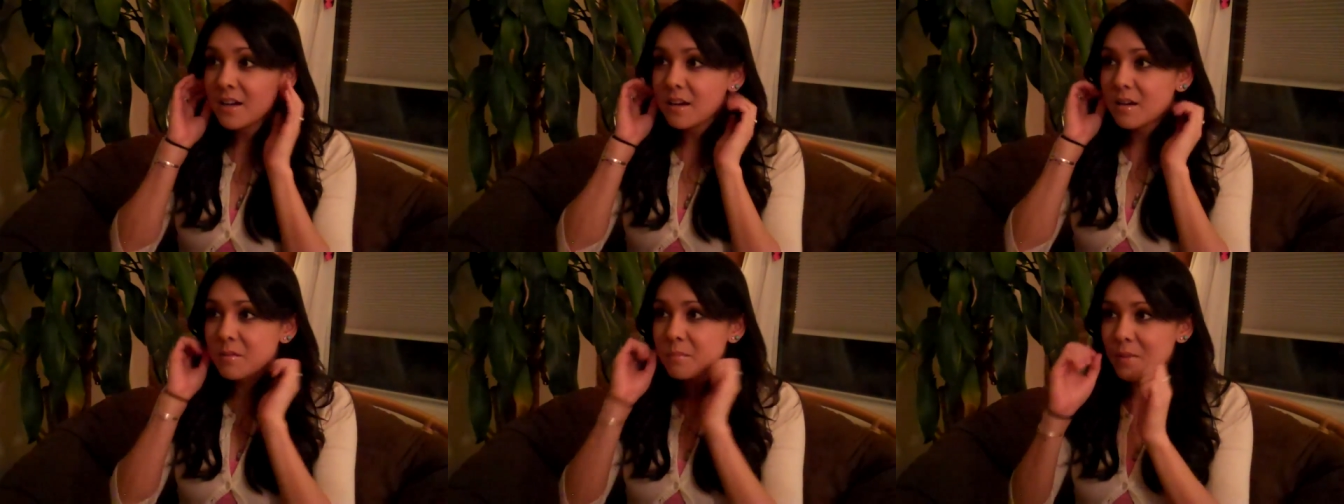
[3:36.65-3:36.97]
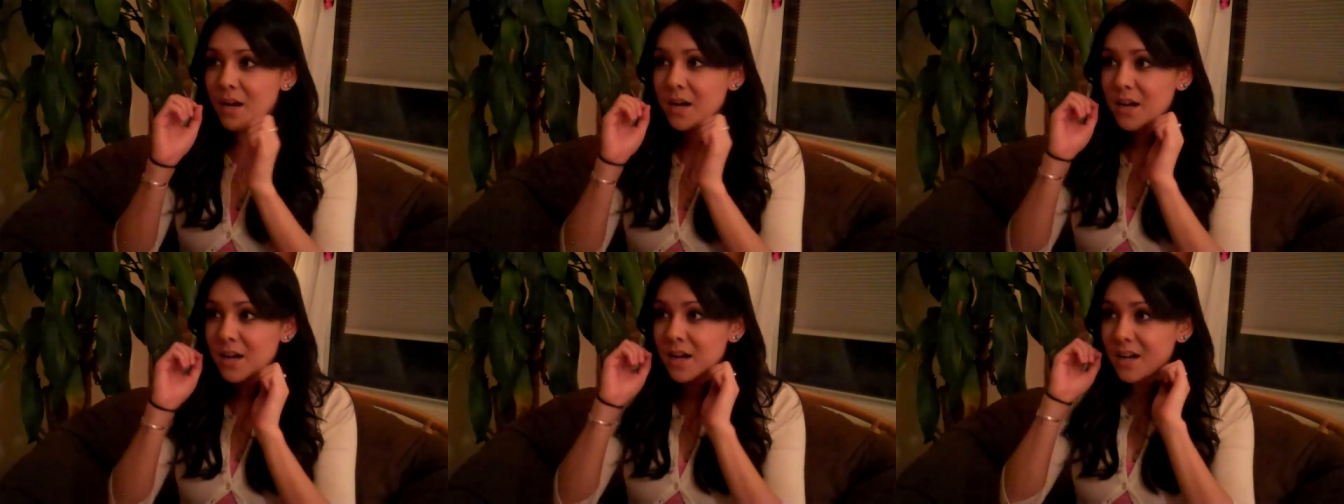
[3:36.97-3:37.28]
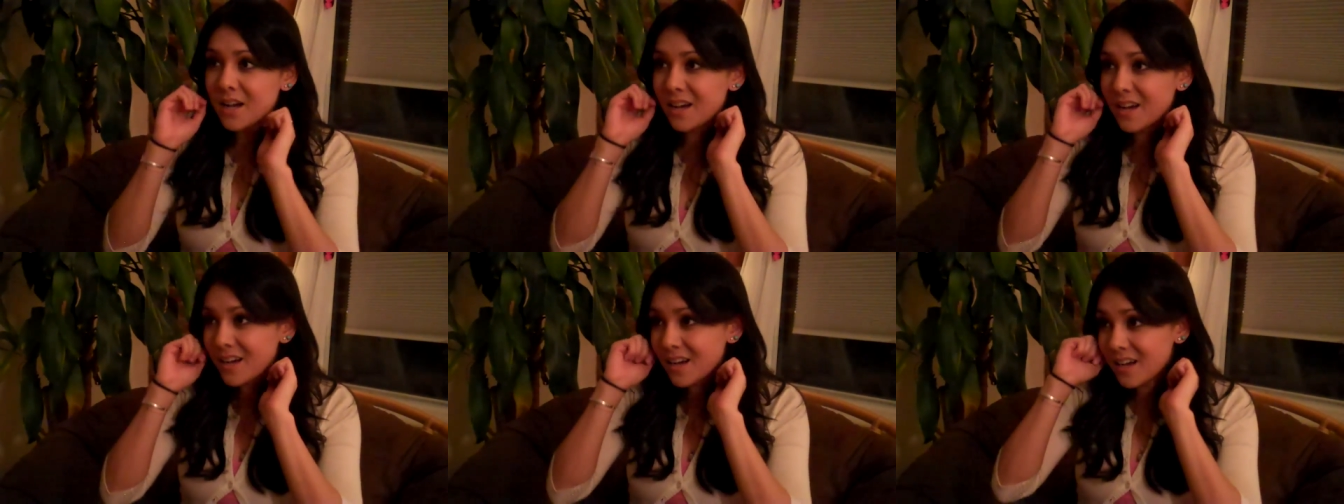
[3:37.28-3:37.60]

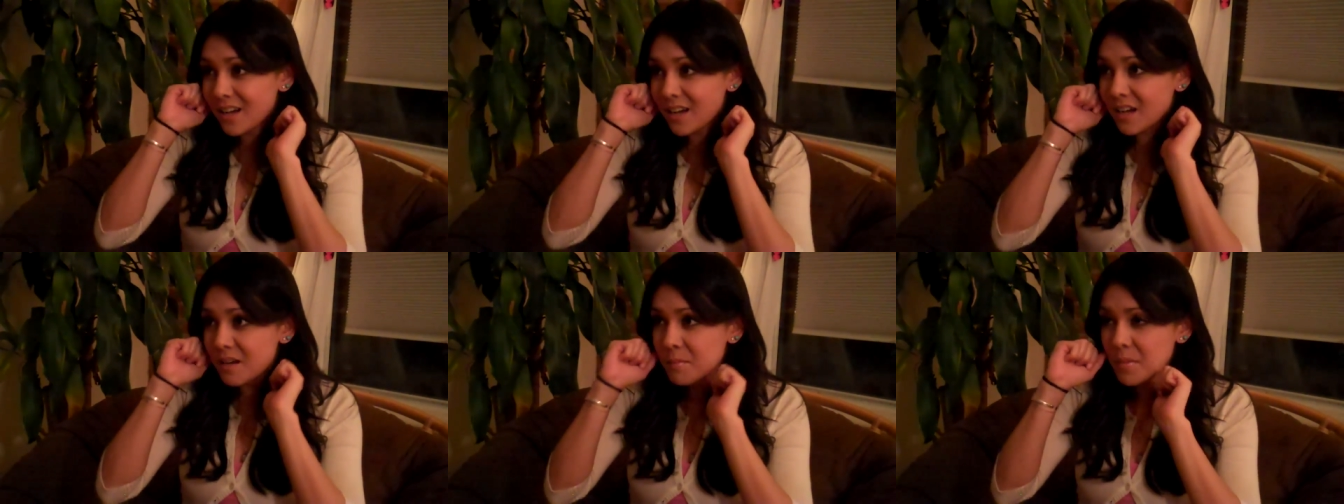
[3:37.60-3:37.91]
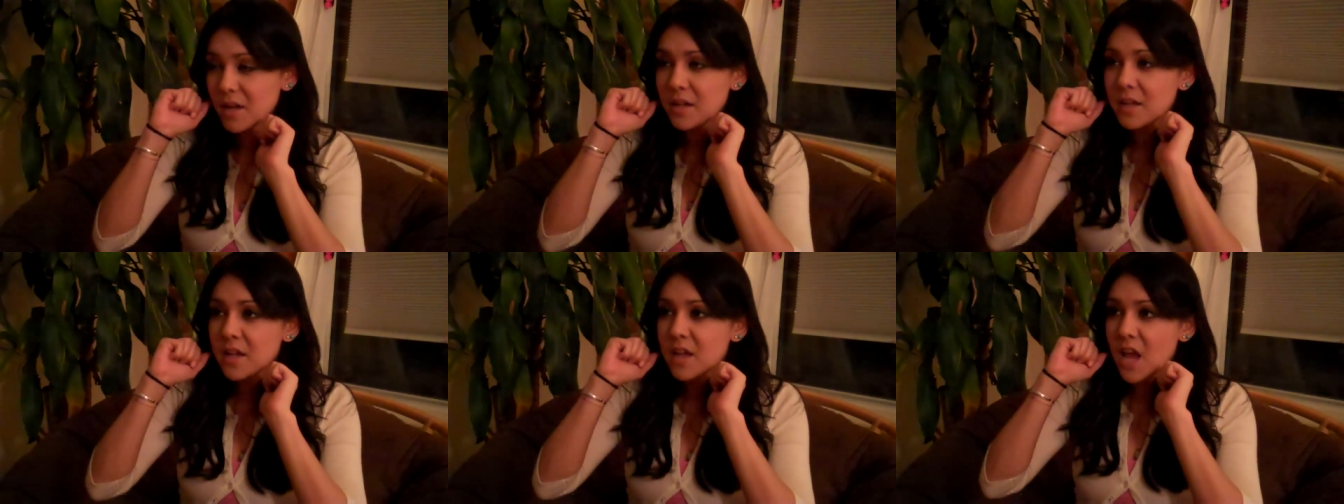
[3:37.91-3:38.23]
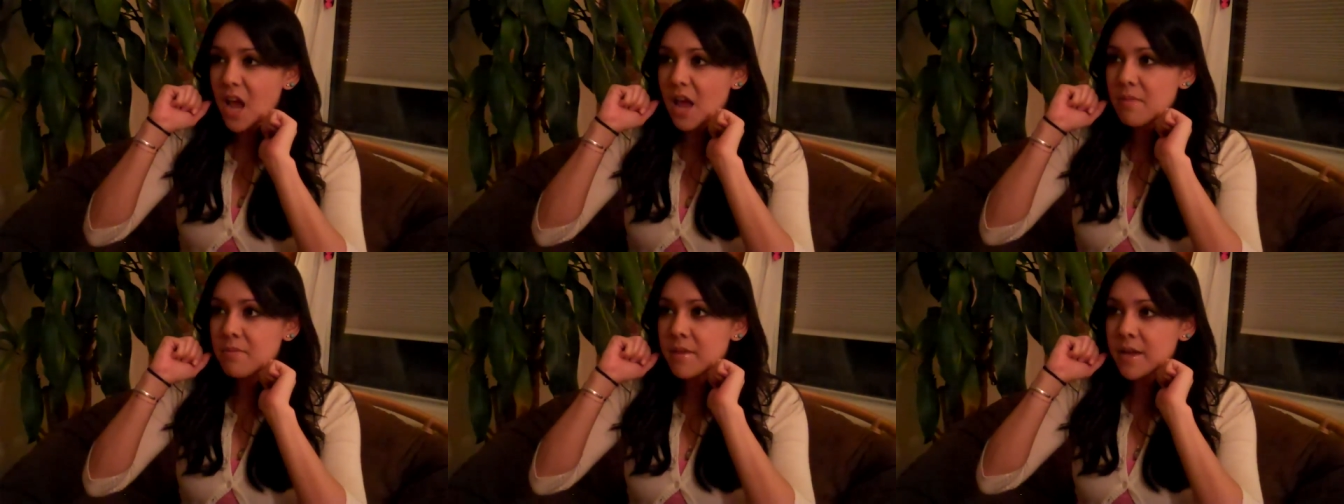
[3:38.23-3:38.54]
Mama,
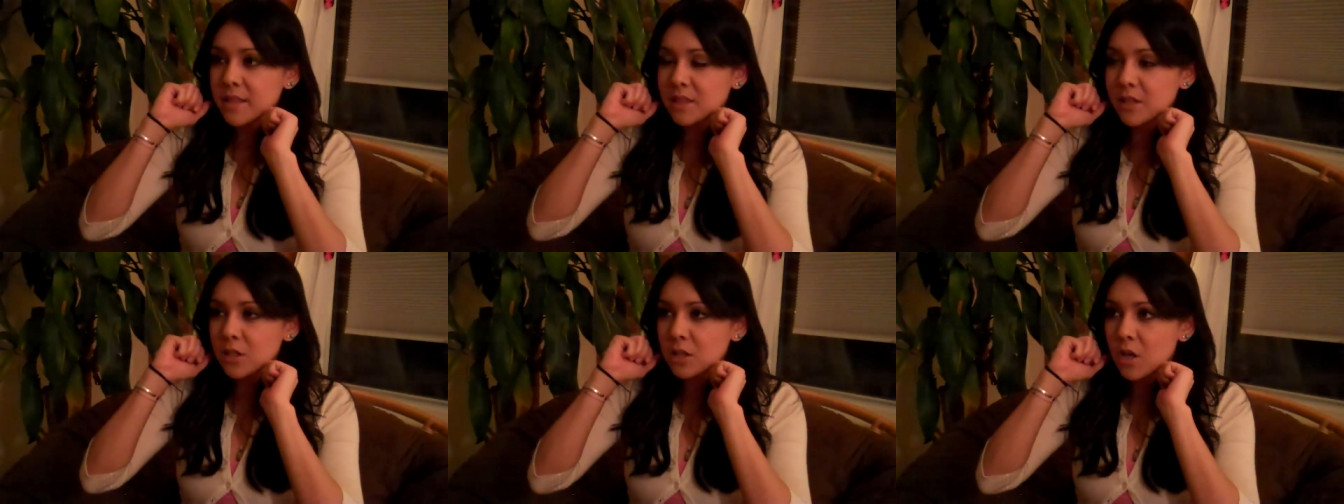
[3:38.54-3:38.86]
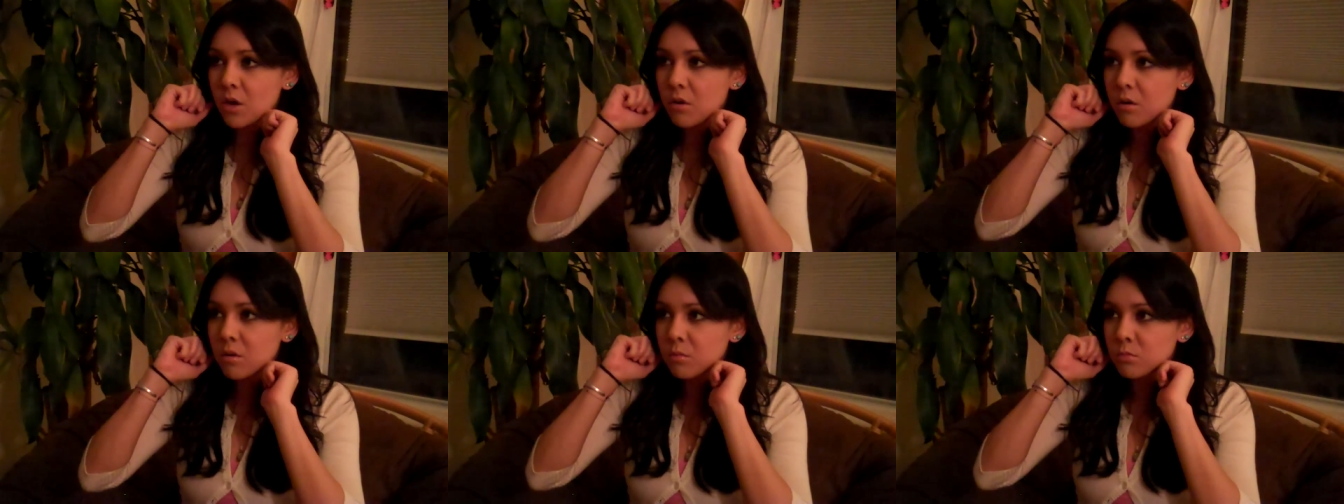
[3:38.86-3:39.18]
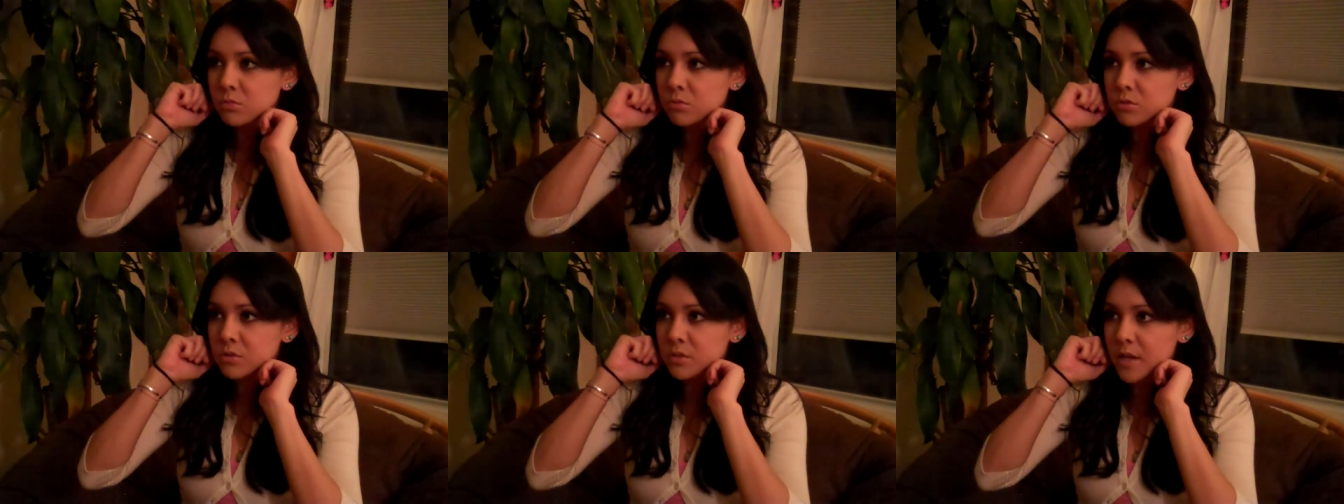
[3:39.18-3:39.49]
and the lower
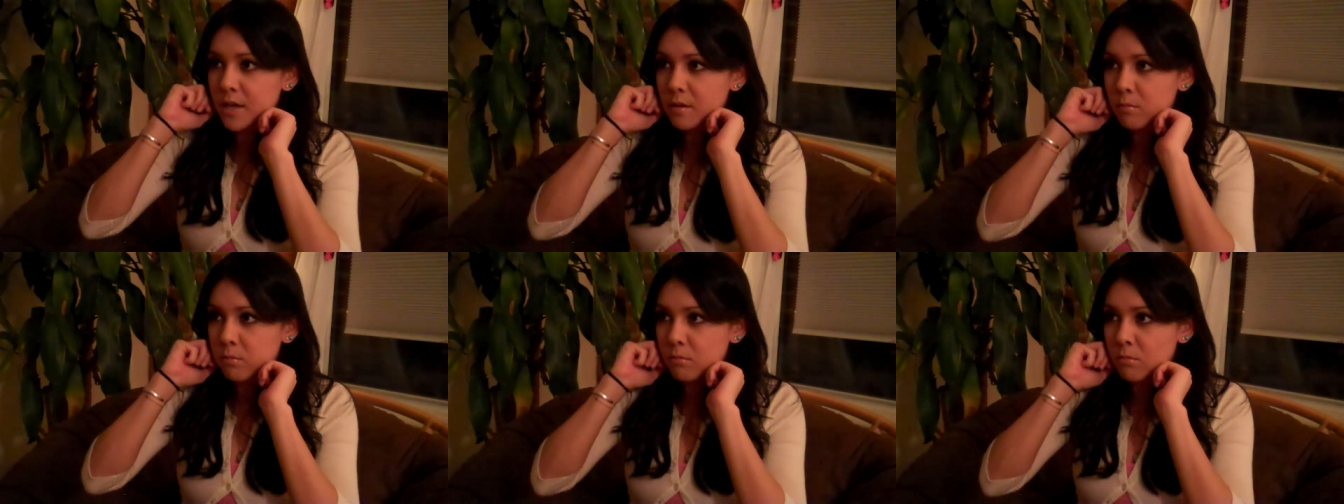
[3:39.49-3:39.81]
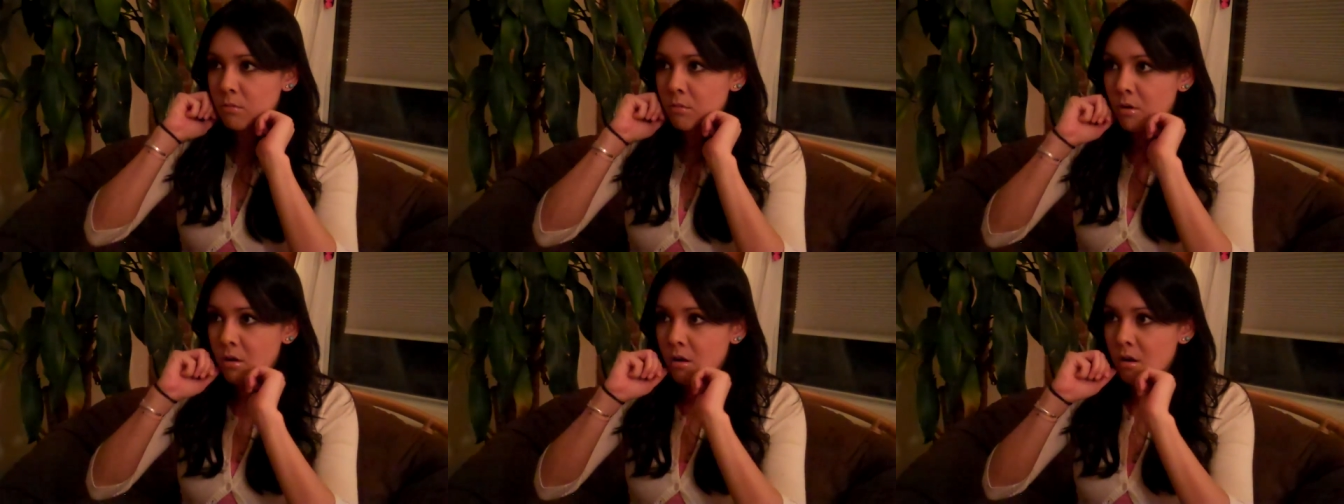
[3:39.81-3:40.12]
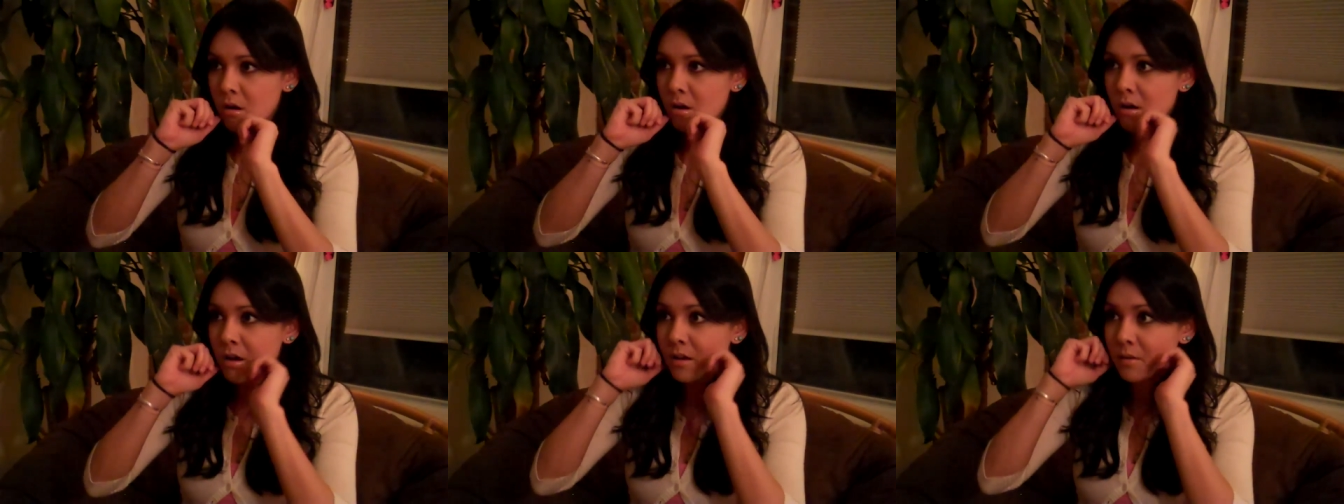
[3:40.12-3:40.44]
one was
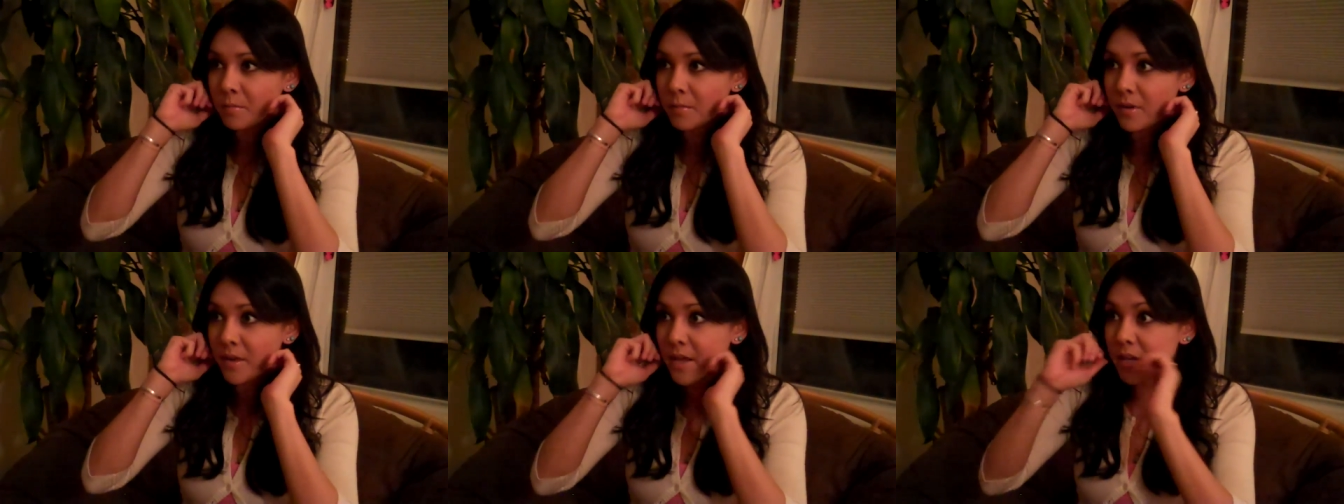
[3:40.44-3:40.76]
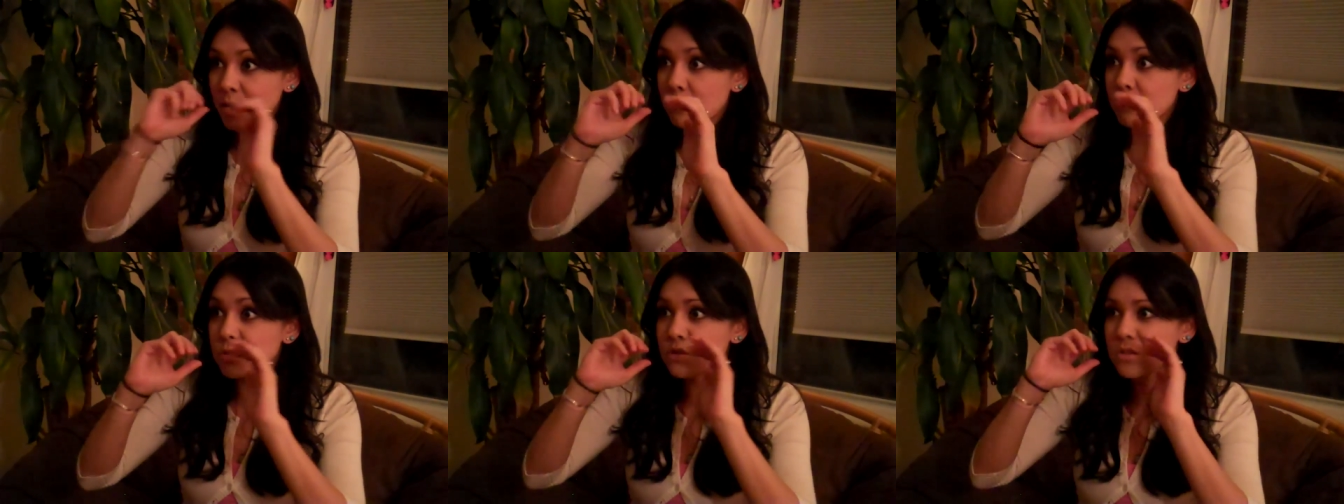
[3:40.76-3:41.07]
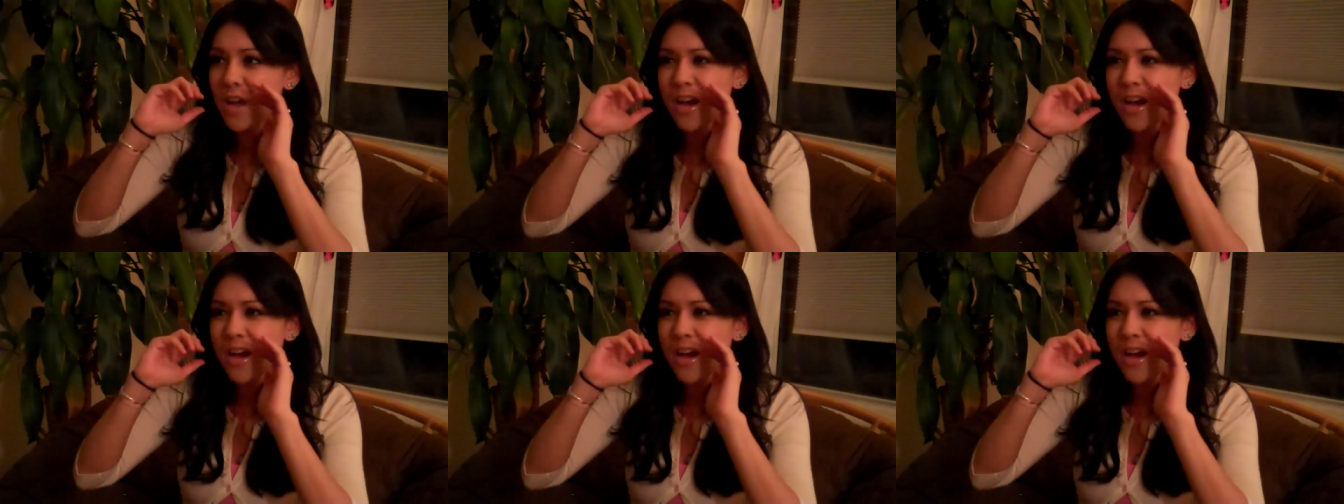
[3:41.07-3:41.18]
it was,